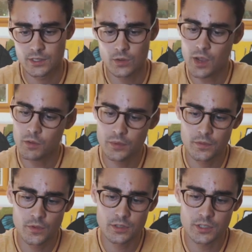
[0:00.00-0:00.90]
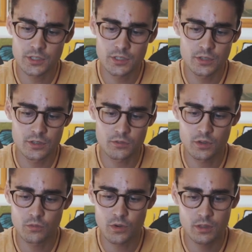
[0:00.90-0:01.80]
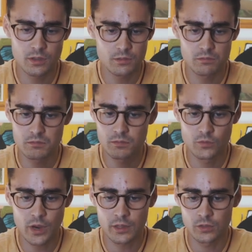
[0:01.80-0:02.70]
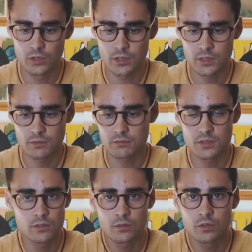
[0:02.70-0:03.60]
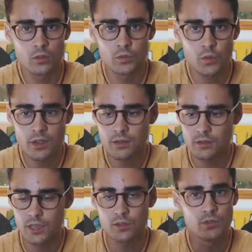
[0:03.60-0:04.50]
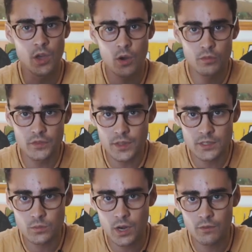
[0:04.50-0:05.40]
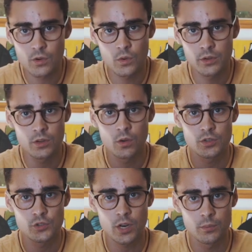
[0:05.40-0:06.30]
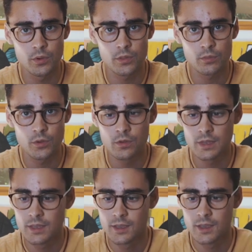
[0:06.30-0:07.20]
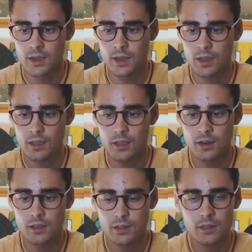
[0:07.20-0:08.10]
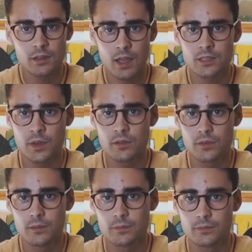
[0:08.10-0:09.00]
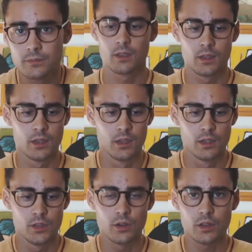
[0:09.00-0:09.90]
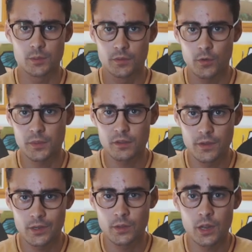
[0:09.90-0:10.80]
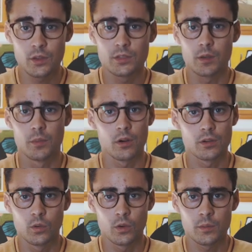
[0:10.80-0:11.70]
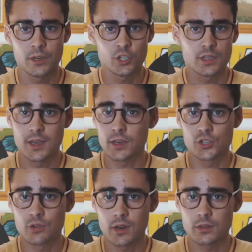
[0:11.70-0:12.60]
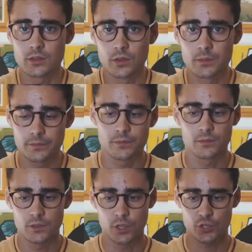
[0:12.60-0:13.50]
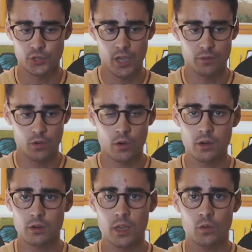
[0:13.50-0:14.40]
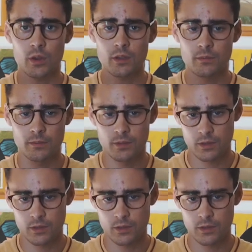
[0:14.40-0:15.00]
So I would prefer to just use a really regular looking silver gold ring that you know fits whatever coin you're going to try to put through, and I think it adds a benefit. You can also perform the effect without using a borrowed coin by just getting straight into it. You can show you have a quarter and a ring.